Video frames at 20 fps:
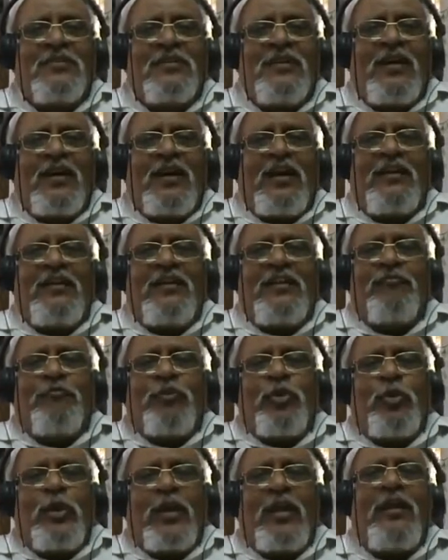And the
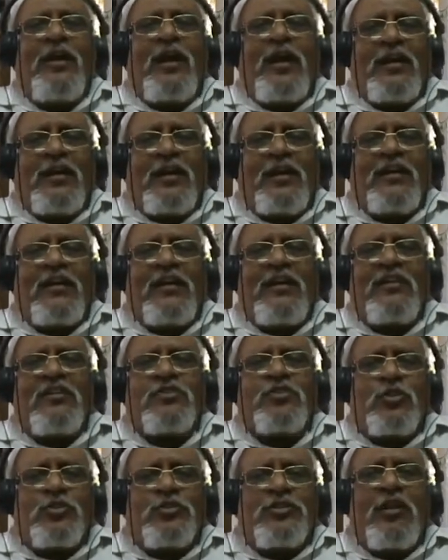feudal hierarchical
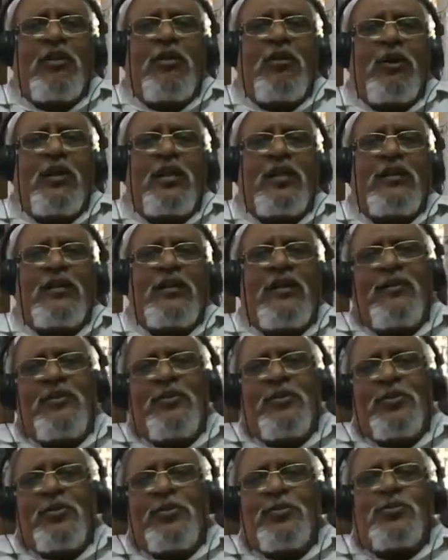social order
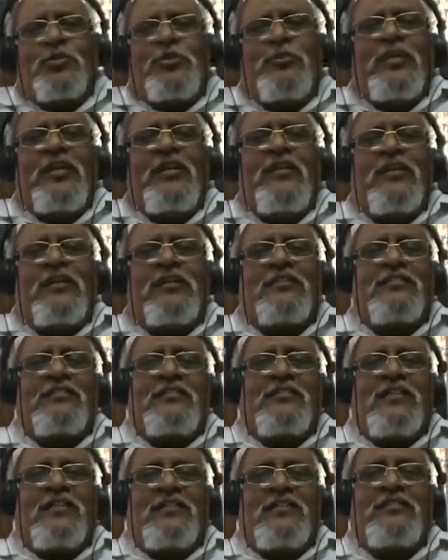continues to be in
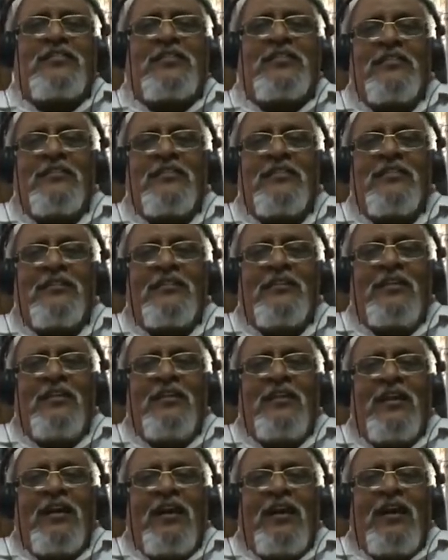existence.
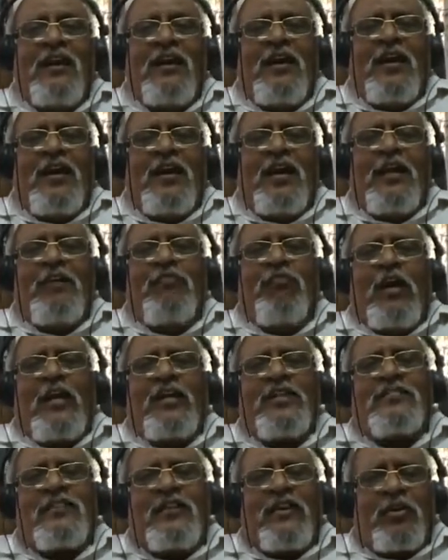And what
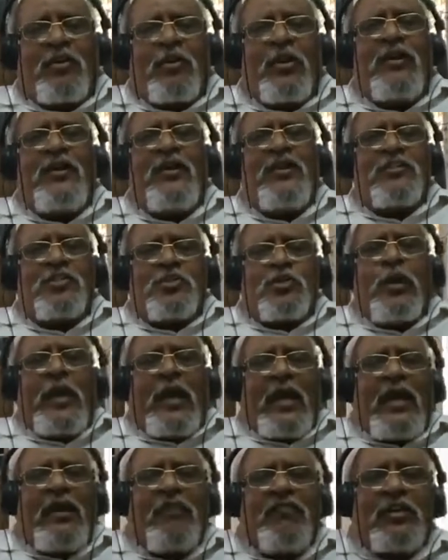is required is to
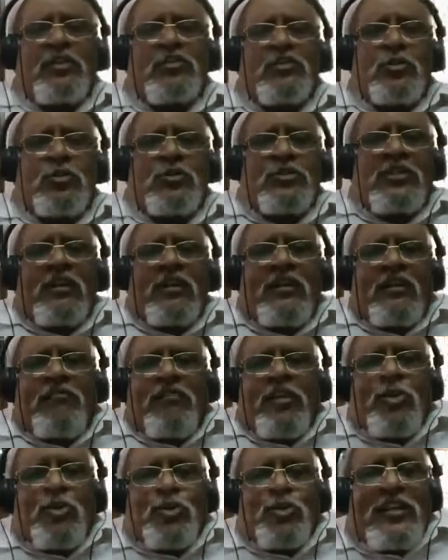have a social
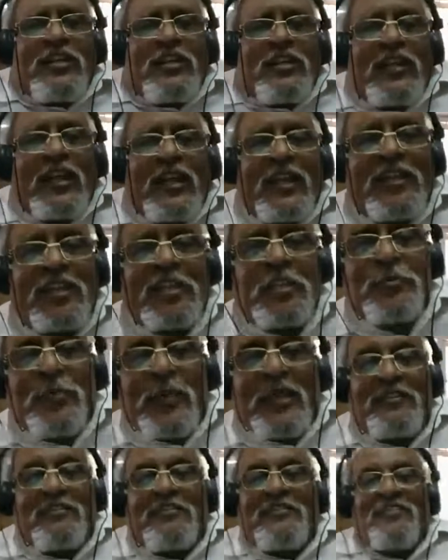revolution in that
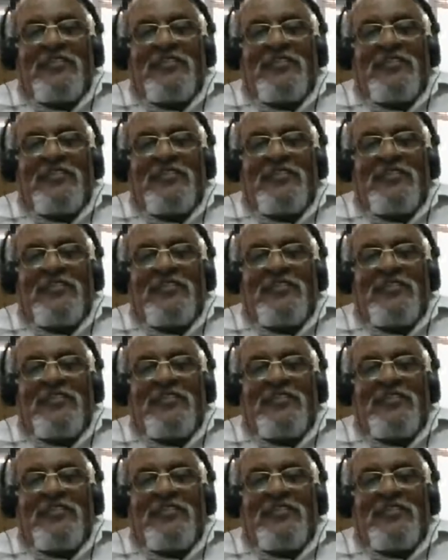respect,